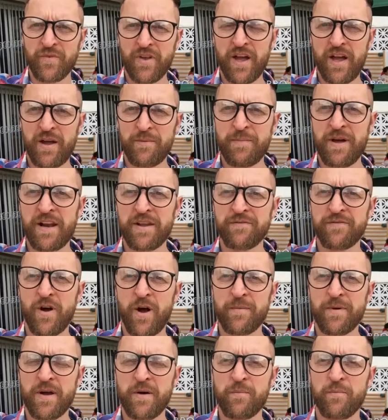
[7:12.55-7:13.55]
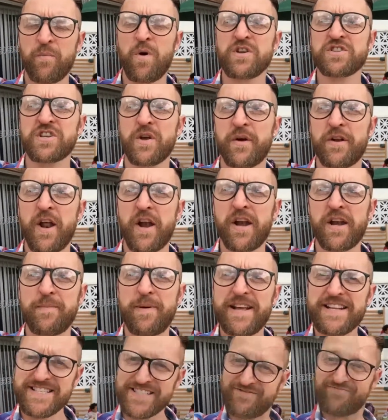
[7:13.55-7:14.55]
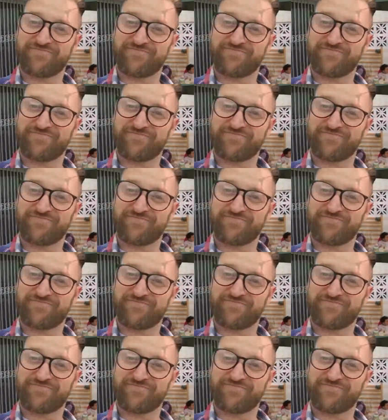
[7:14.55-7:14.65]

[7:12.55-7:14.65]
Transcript: I'll inform you what's going on in a bit.